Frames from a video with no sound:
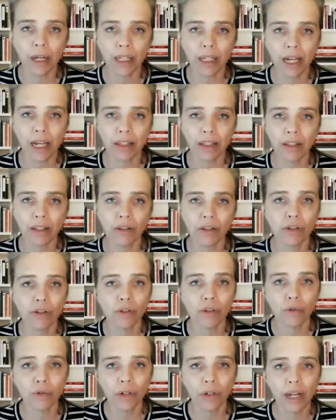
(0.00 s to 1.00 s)
classes to
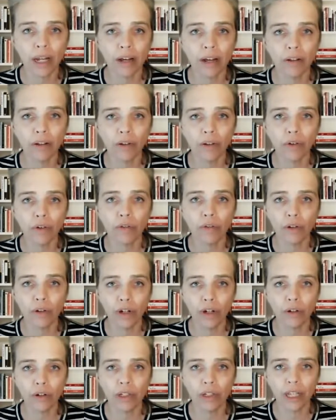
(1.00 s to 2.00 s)
sort out your
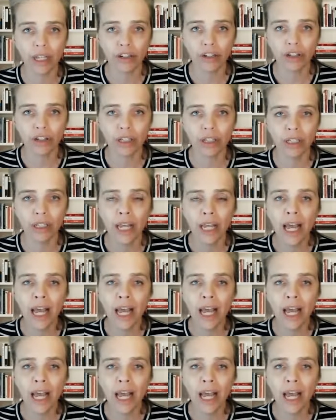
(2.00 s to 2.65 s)
photo collection.